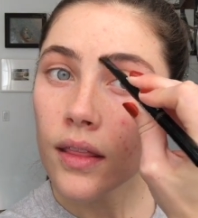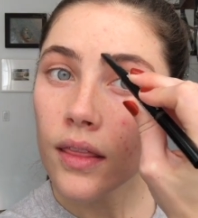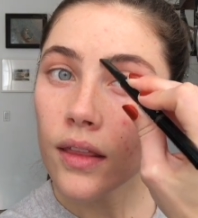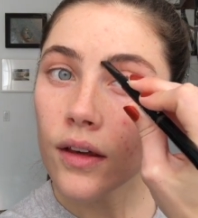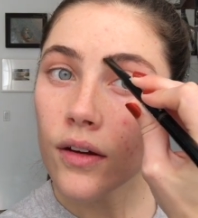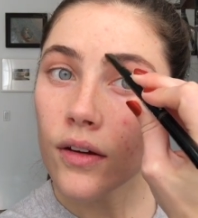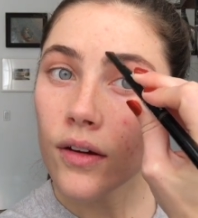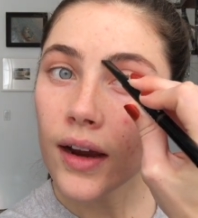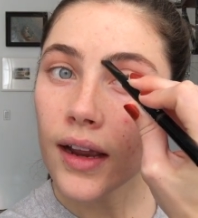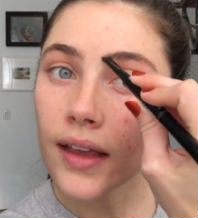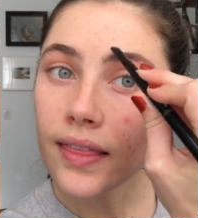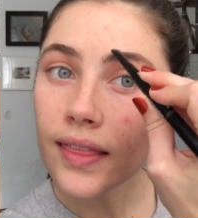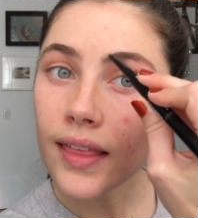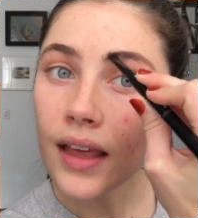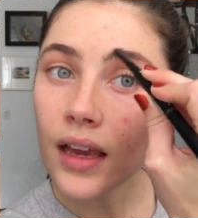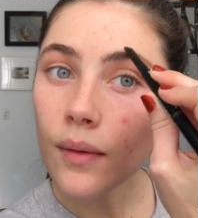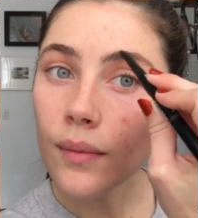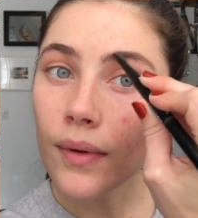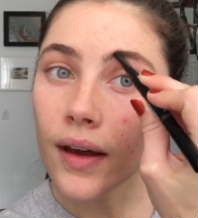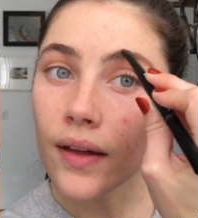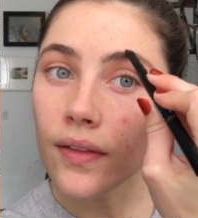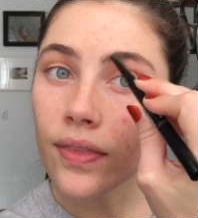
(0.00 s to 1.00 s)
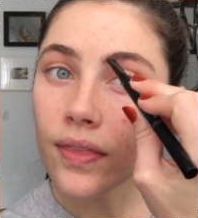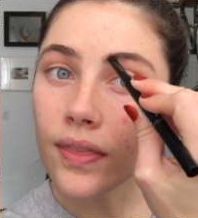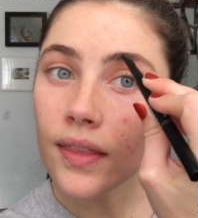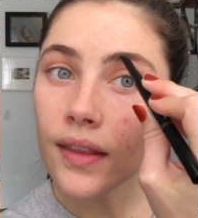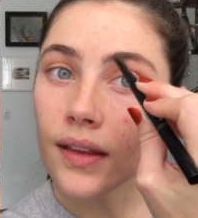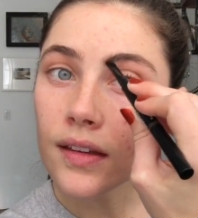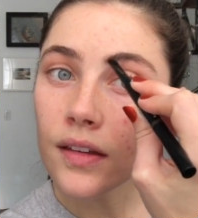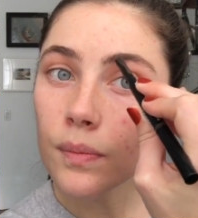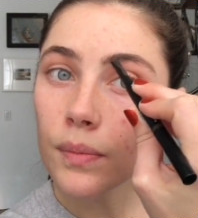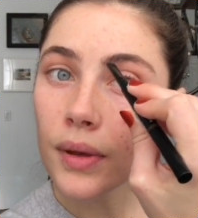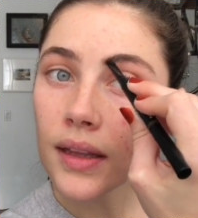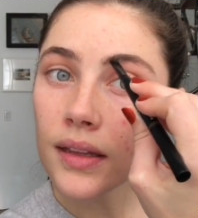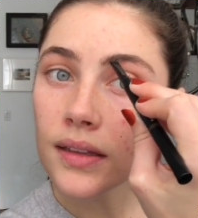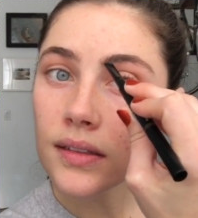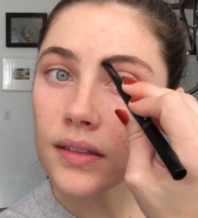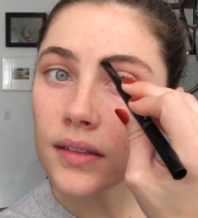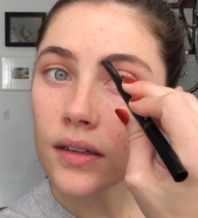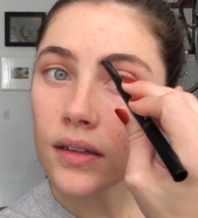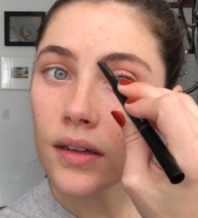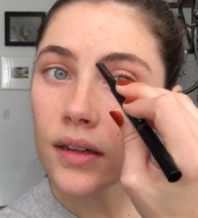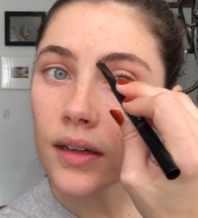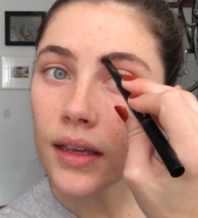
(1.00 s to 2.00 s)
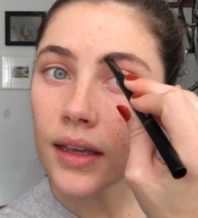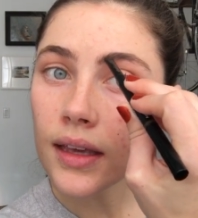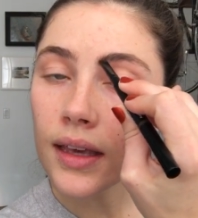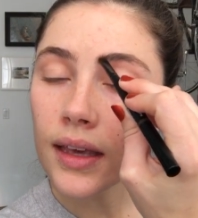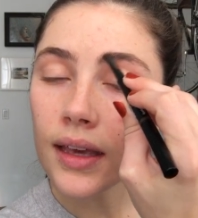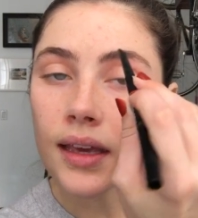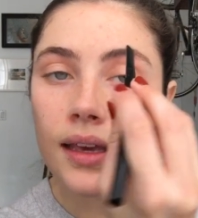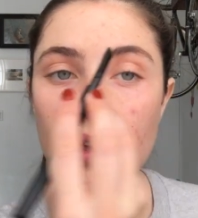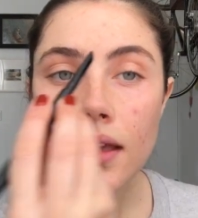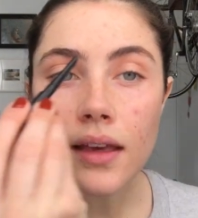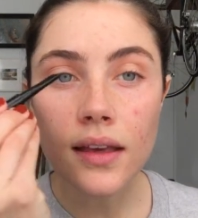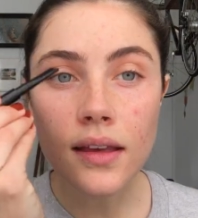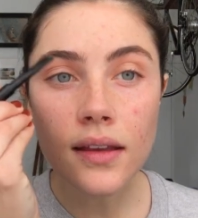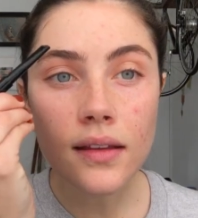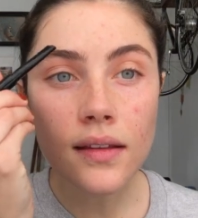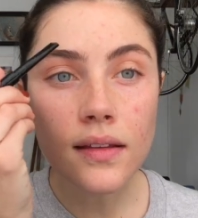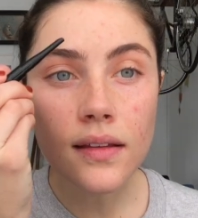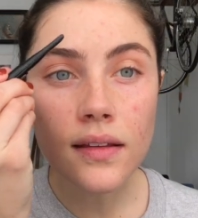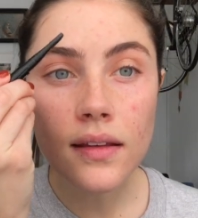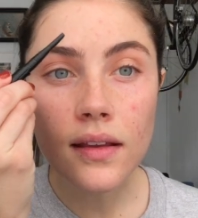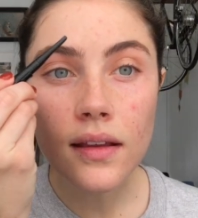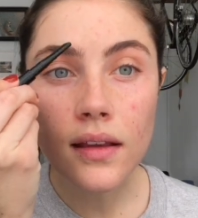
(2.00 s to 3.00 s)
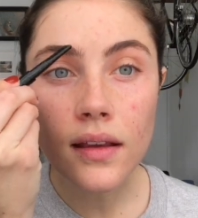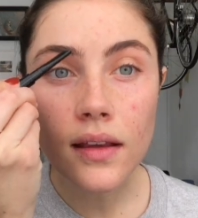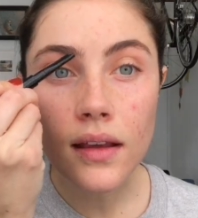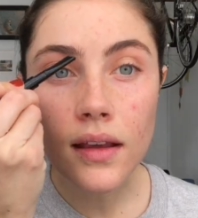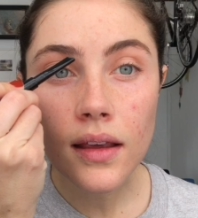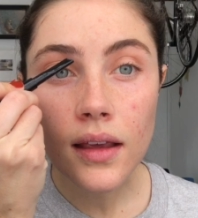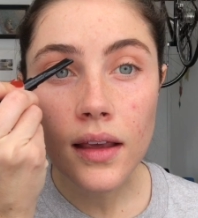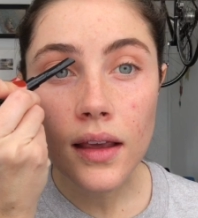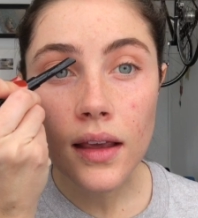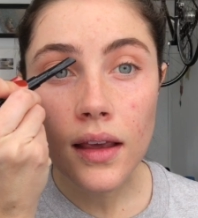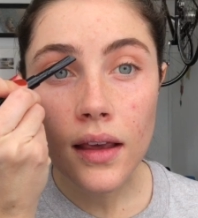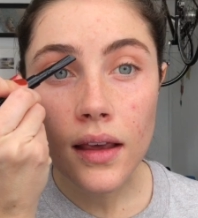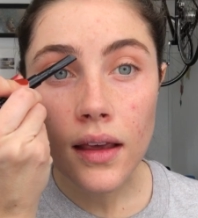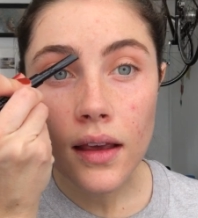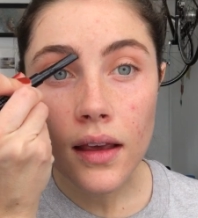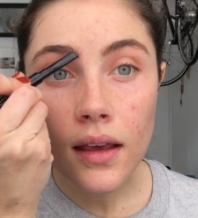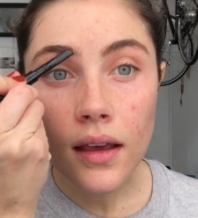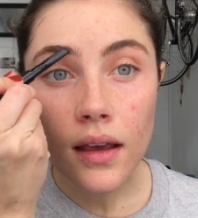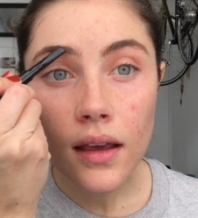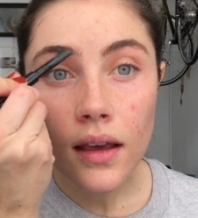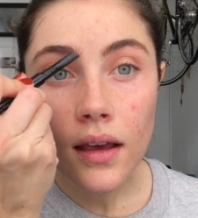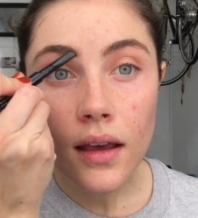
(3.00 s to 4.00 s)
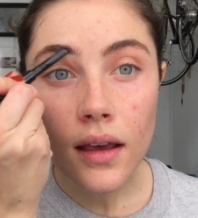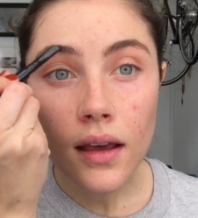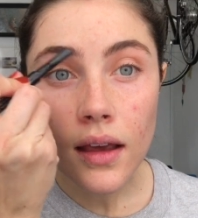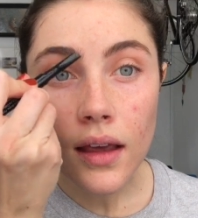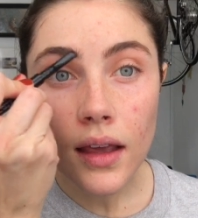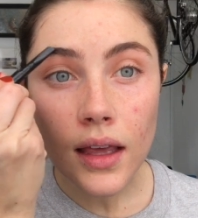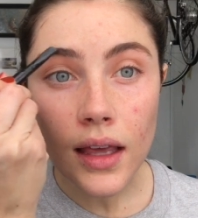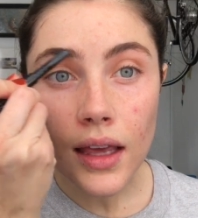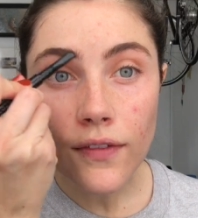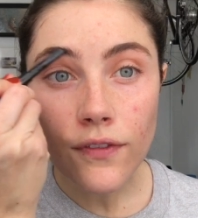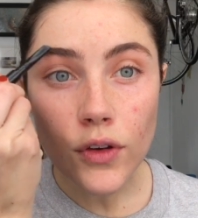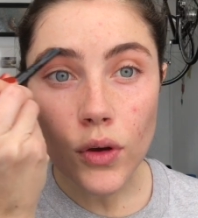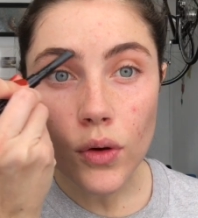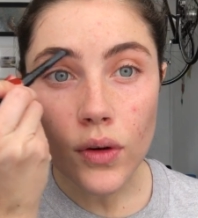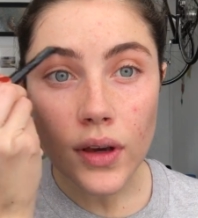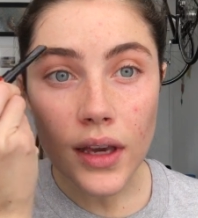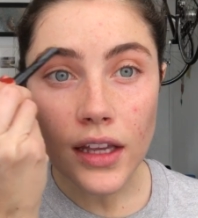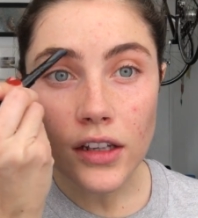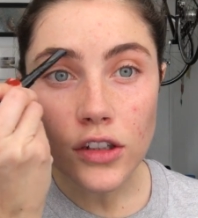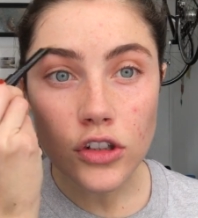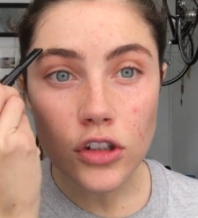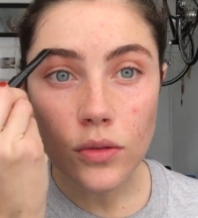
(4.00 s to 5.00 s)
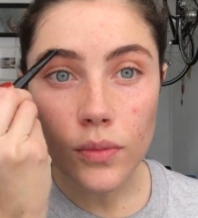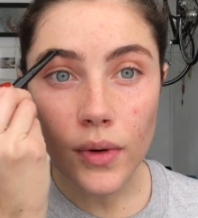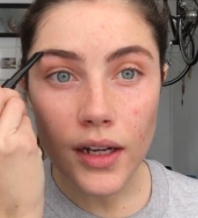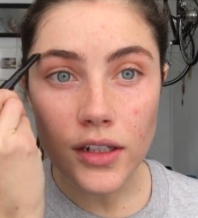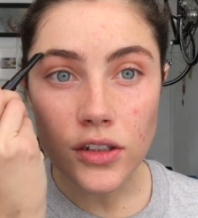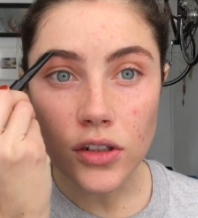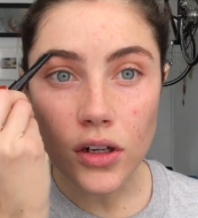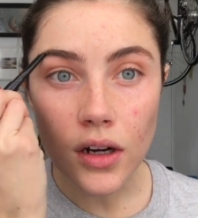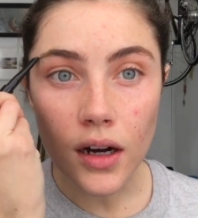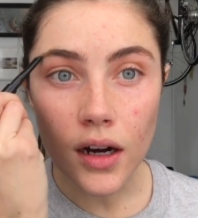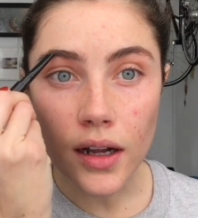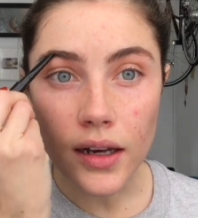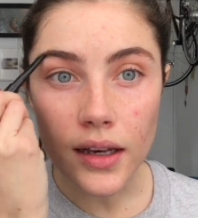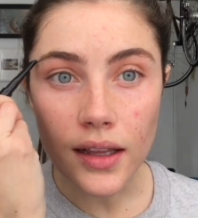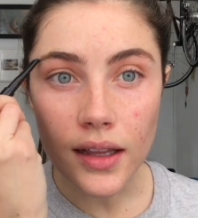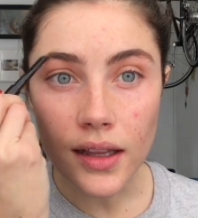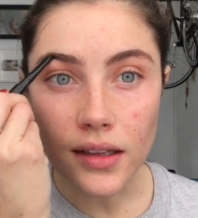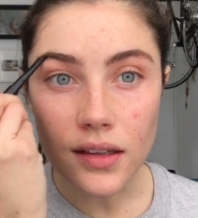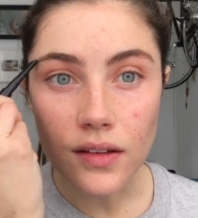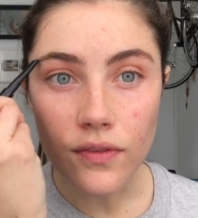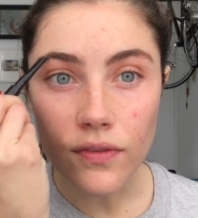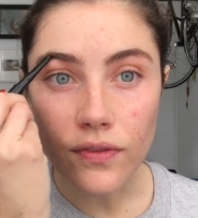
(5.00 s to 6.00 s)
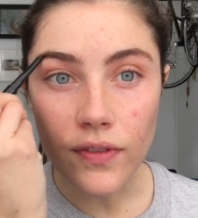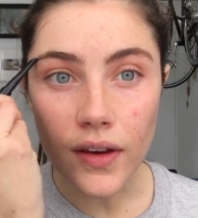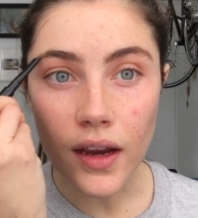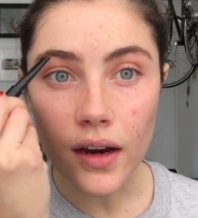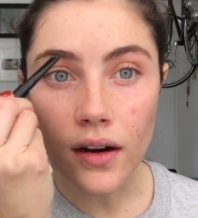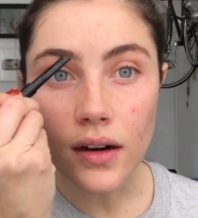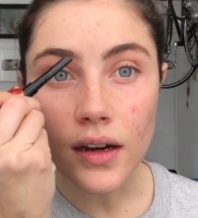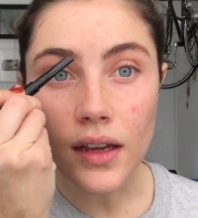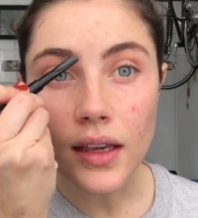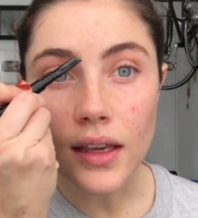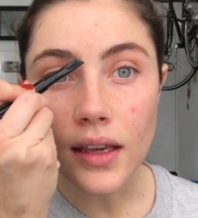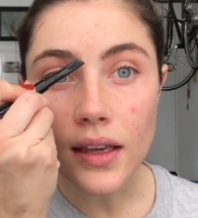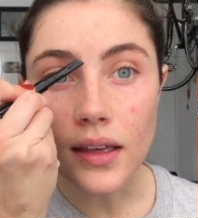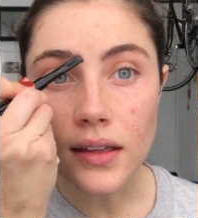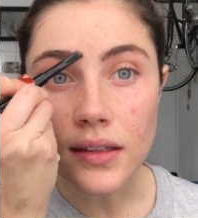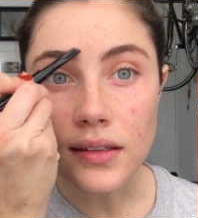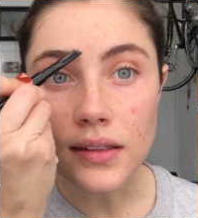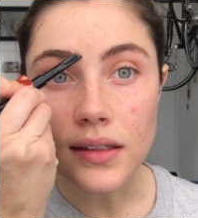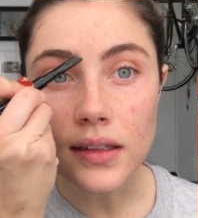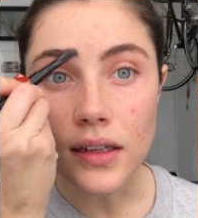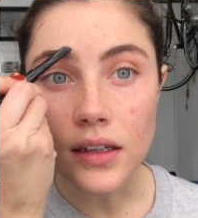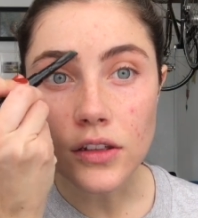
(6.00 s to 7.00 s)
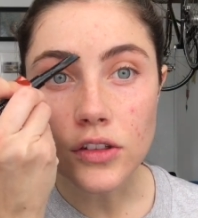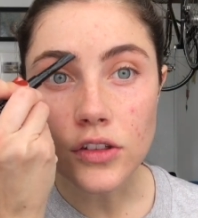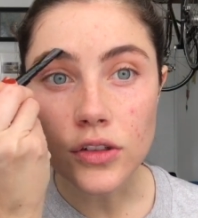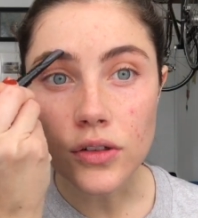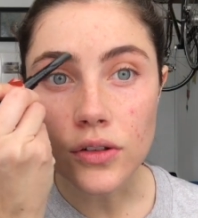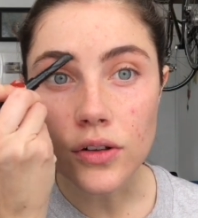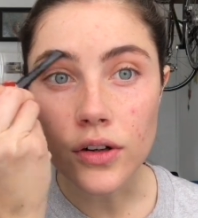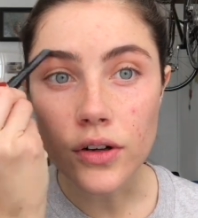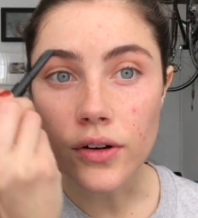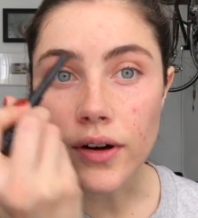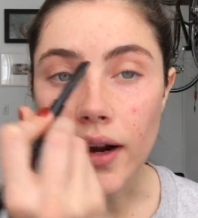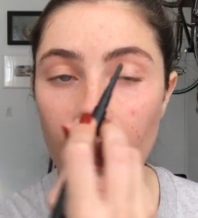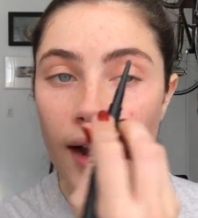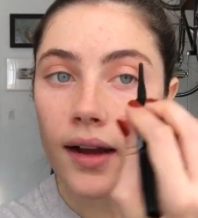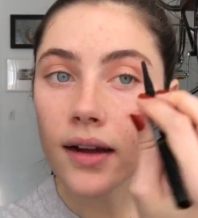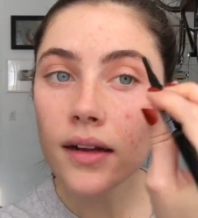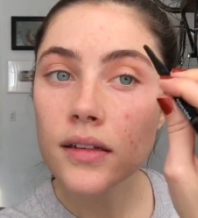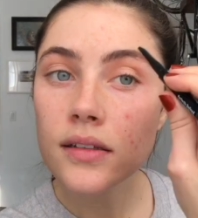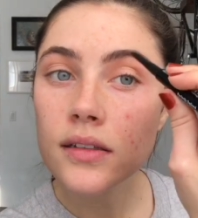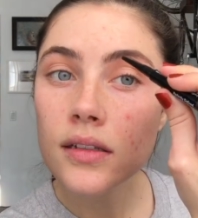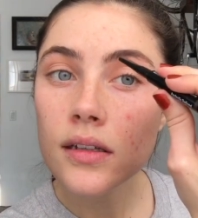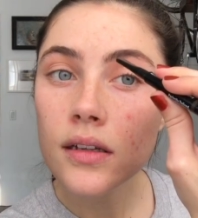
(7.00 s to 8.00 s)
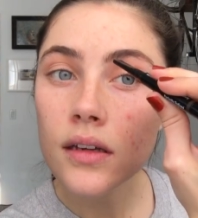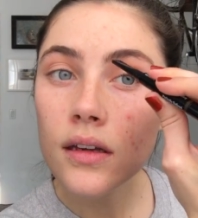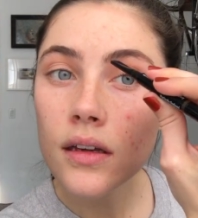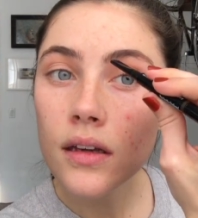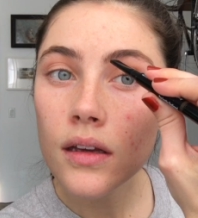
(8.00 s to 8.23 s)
The great thing about this pencil is if you get too much on, it's very easy to correct.